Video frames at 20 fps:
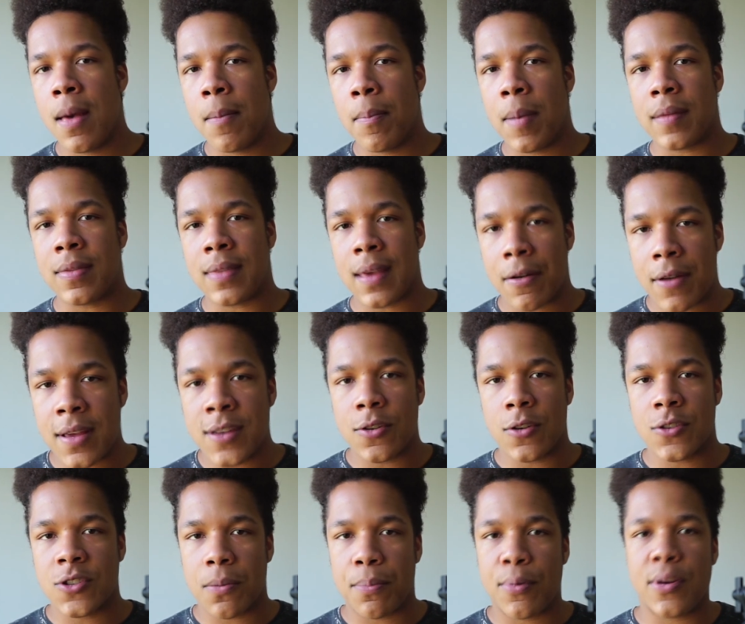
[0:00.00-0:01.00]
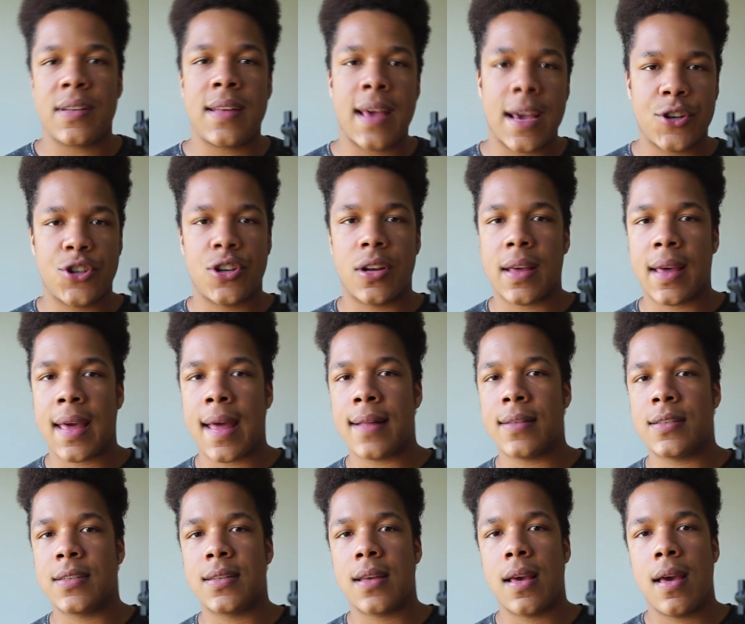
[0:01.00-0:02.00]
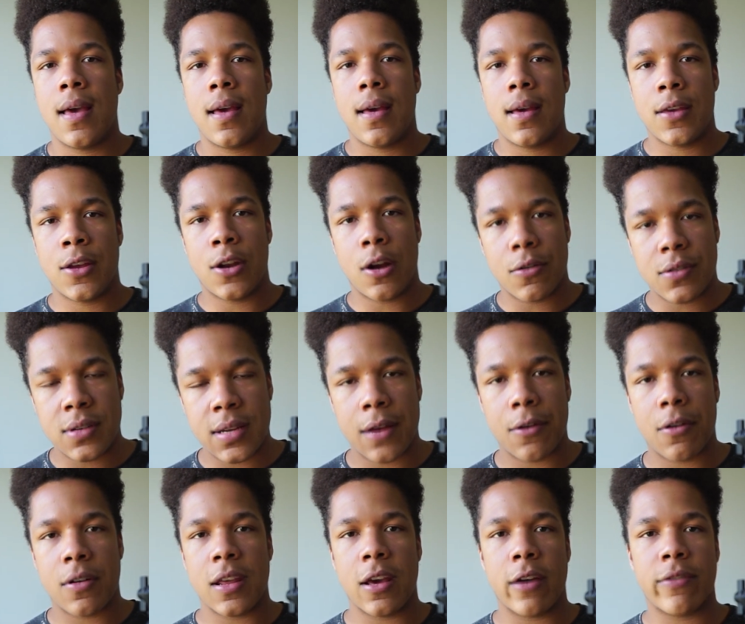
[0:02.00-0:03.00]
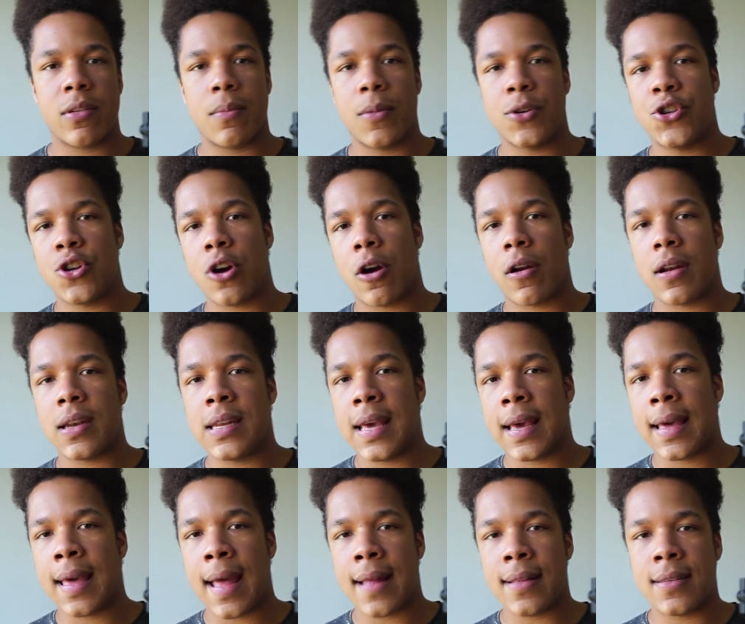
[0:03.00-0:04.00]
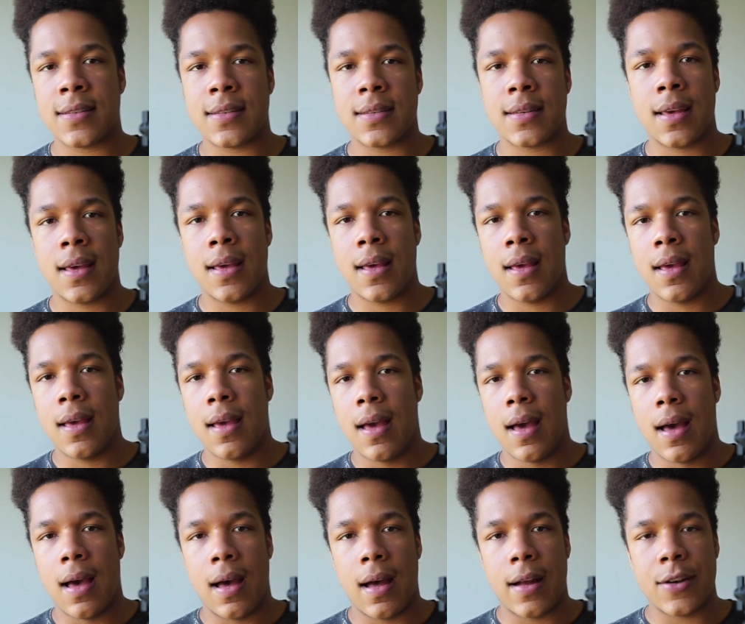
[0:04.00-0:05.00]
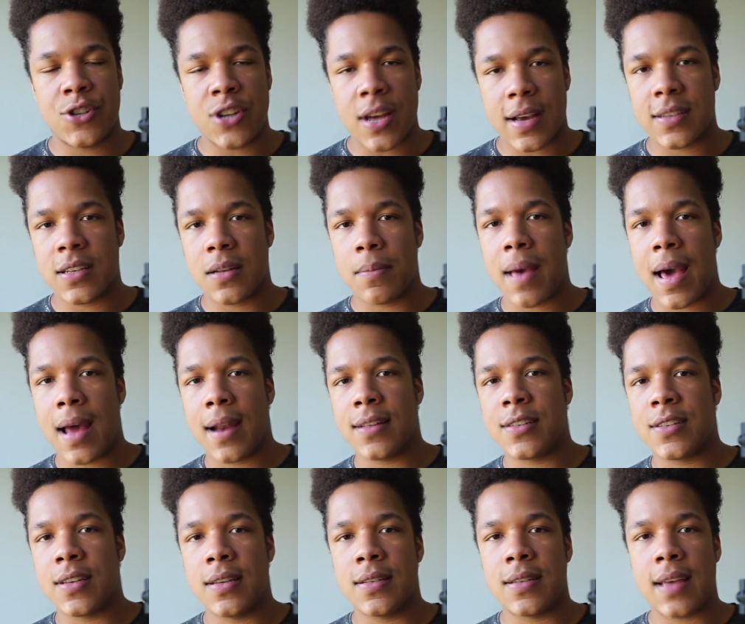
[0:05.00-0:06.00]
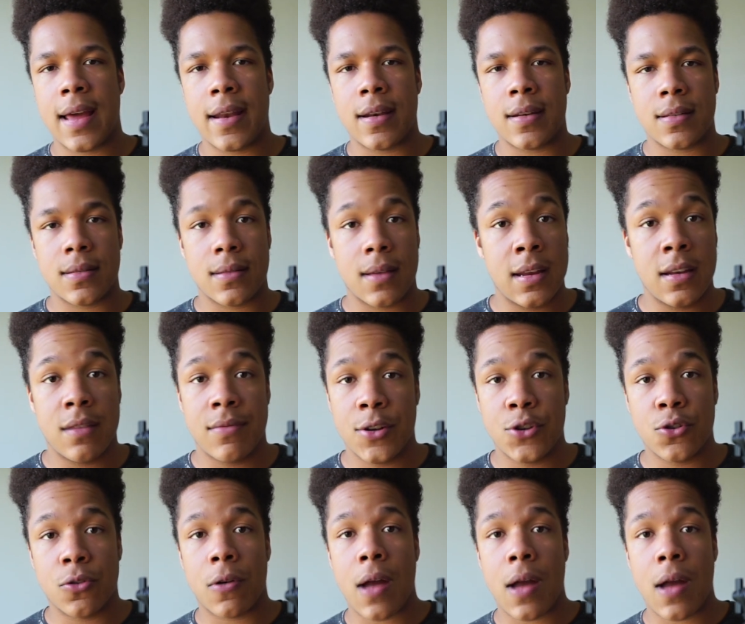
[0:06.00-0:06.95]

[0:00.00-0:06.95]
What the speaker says: but there is also protection against, you know, tyranny of the majority, against checks and balances and individual